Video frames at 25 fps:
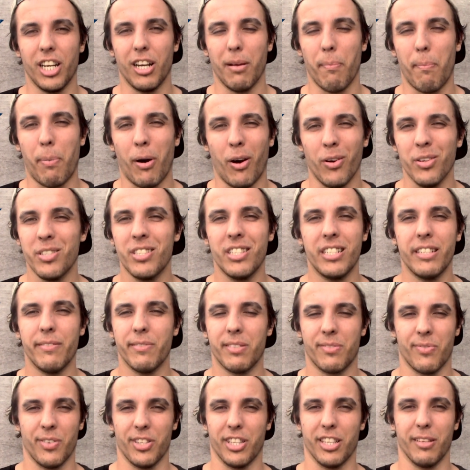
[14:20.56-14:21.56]

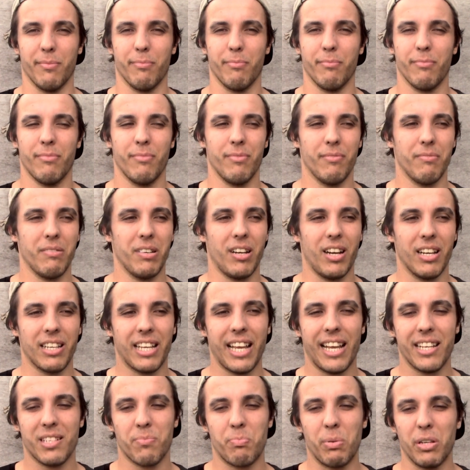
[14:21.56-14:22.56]
positives for them. I
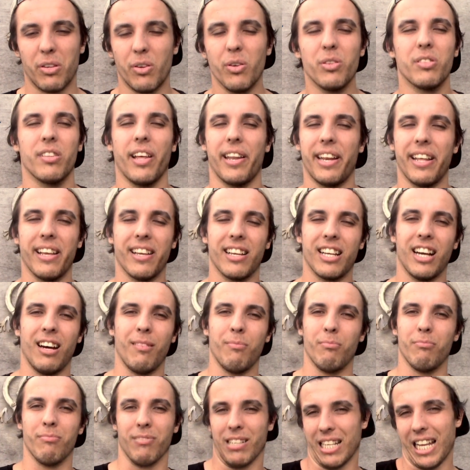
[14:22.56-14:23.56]
guess because they didn't
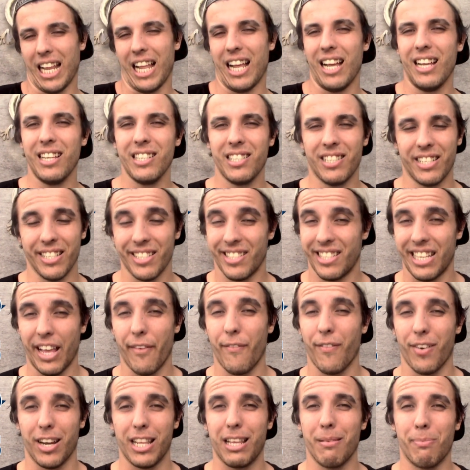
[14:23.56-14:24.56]
come last is
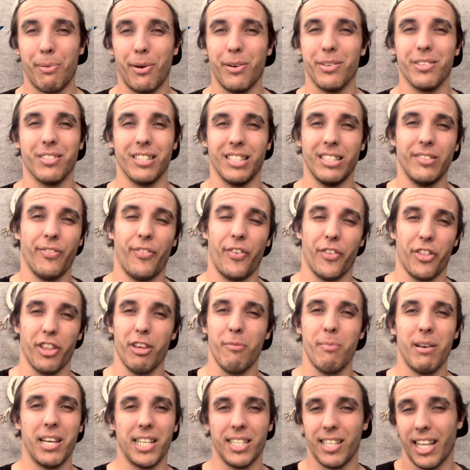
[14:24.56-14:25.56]
definitely a positive for
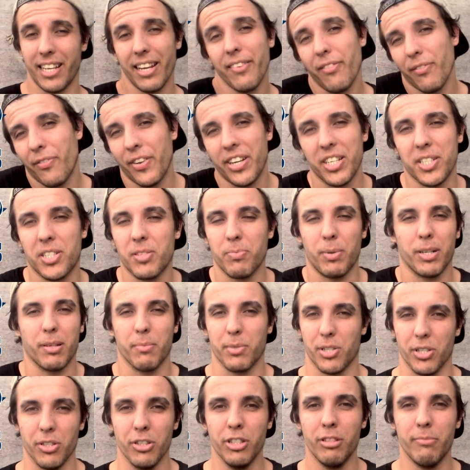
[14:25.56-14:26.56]
them, and they didn't finish
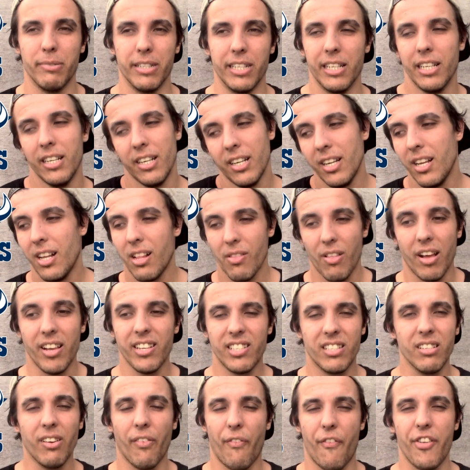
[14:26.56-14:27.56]
bottom 2, but they
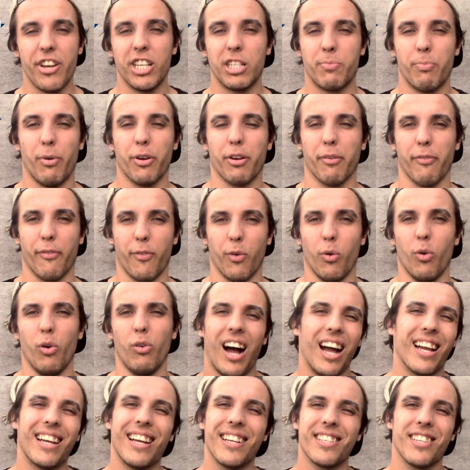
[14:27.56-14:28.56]
still finished bottom 4.
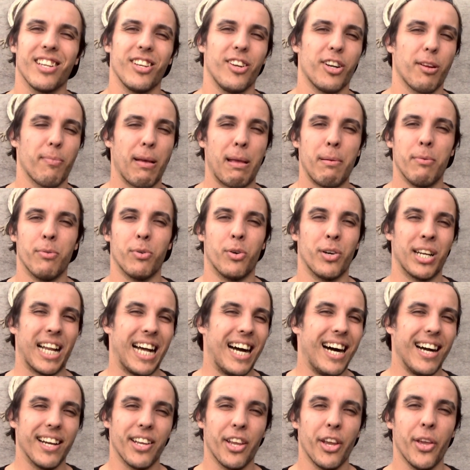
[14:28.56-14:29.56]
I guess a lot of people could
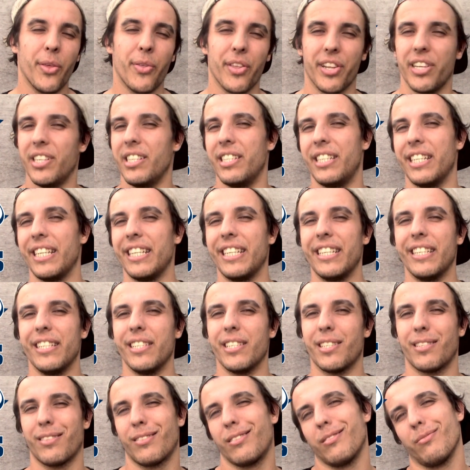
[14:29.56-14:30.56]
argue that a D
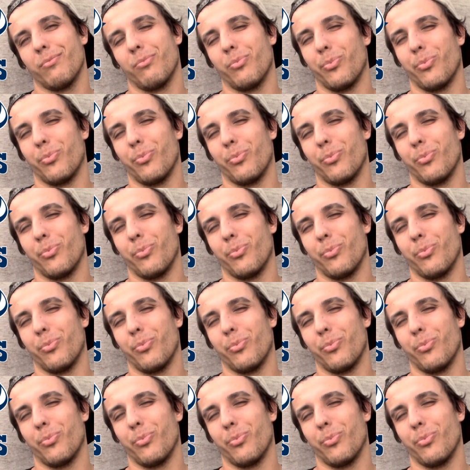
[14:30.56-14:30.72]
is